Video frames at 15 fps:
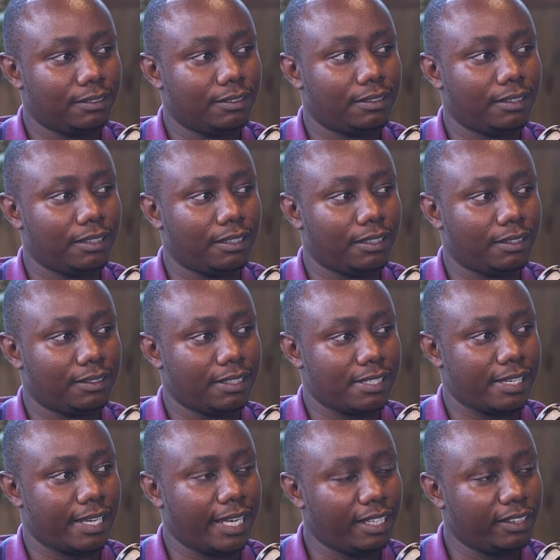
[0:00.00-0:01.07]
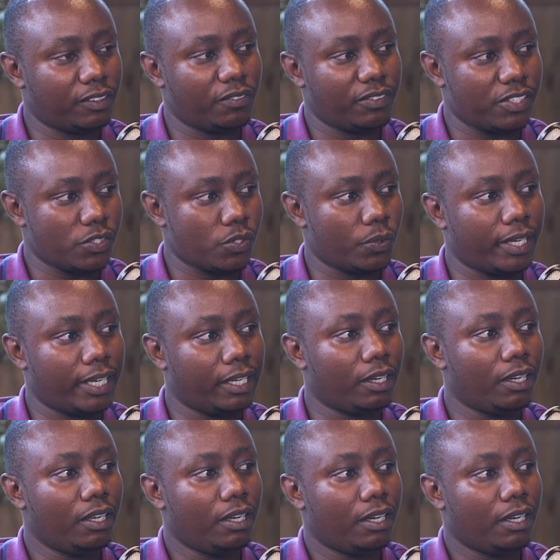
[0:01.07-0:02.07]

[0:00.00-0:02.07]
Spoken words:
the health of the soil